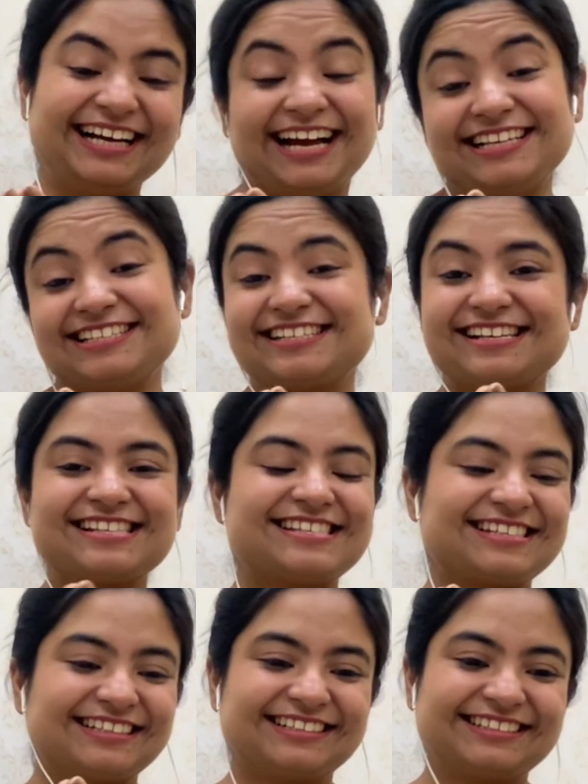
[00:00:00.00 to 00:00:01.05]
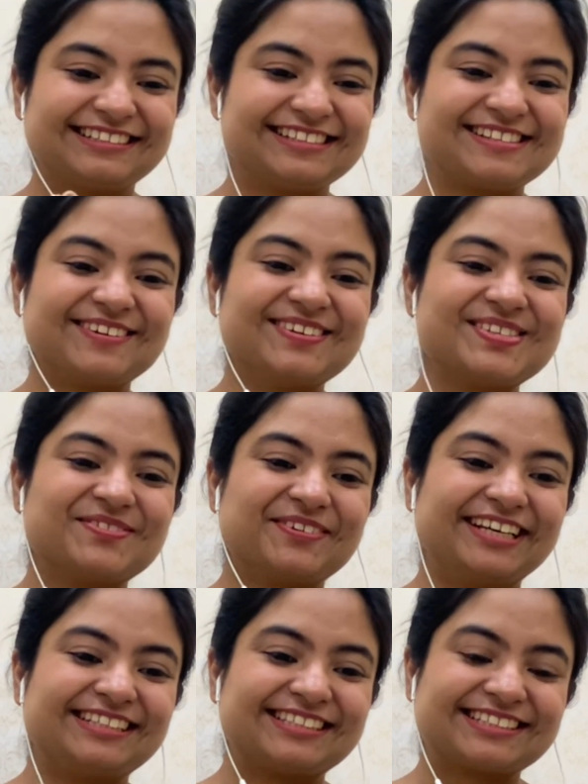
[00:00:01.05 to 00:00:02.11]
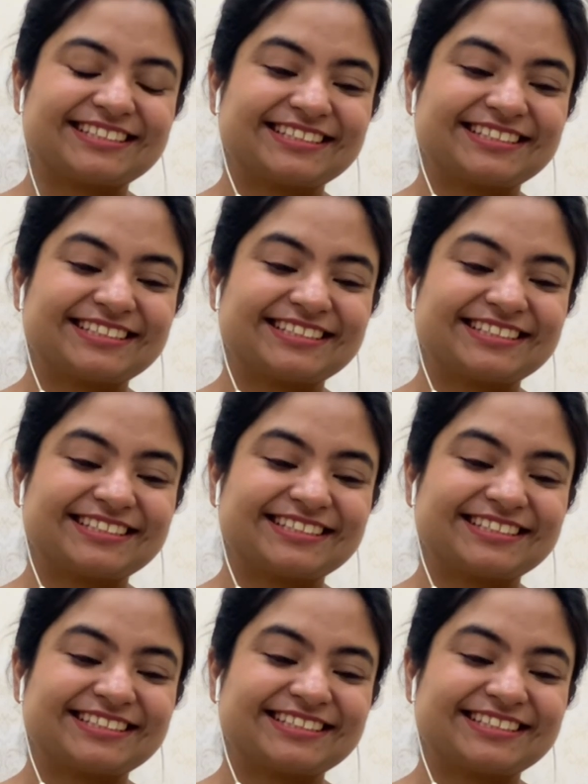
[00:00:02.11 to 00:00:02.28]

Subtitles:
I trust her. So sweet.